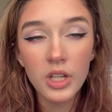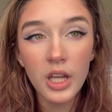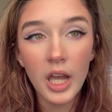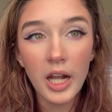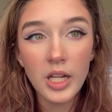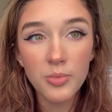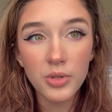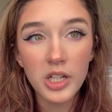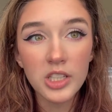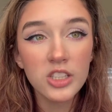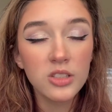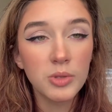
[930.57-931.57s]
any
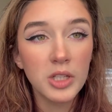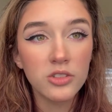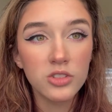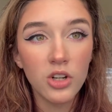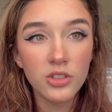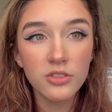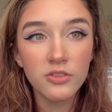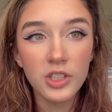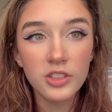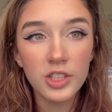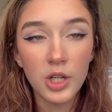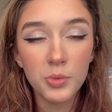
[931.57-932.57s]
products, because all the
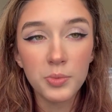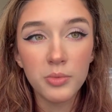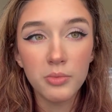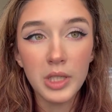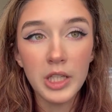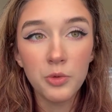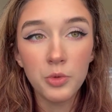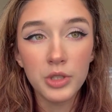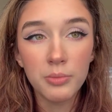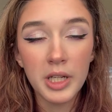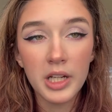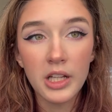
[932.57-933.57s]
funds help me with
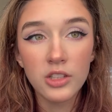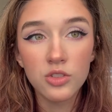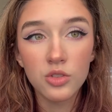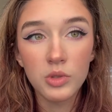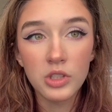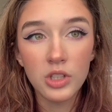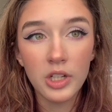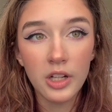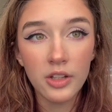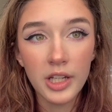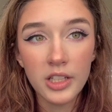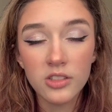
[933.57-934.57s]
my college tuition and
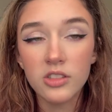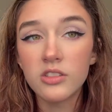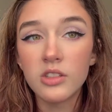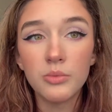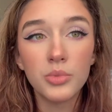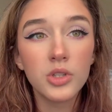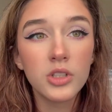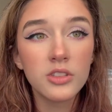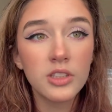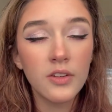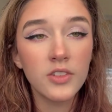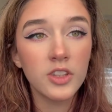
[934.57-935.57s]
classes and books and
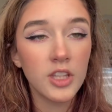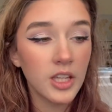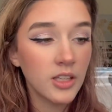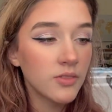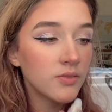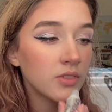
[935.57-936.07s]
everything.